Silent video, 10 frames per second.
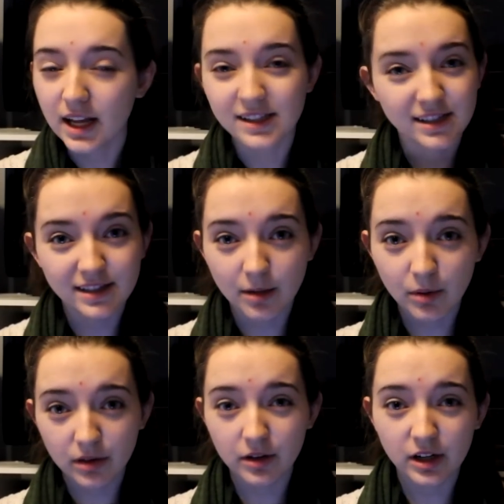It's
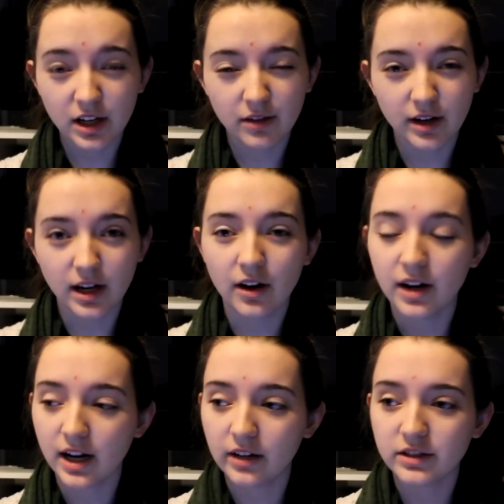December 30th right now
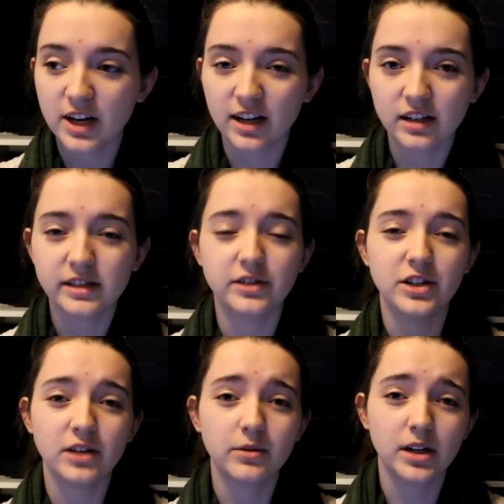and I don't check in until
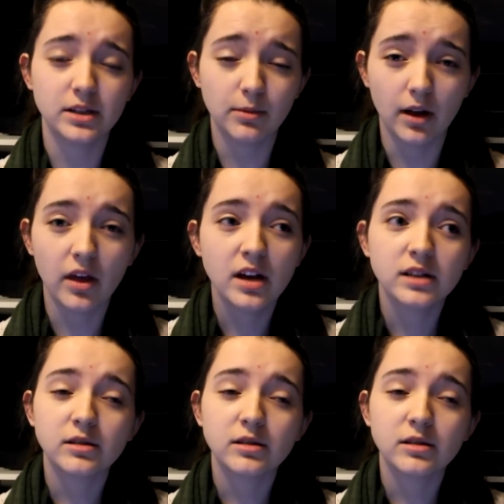January 12th,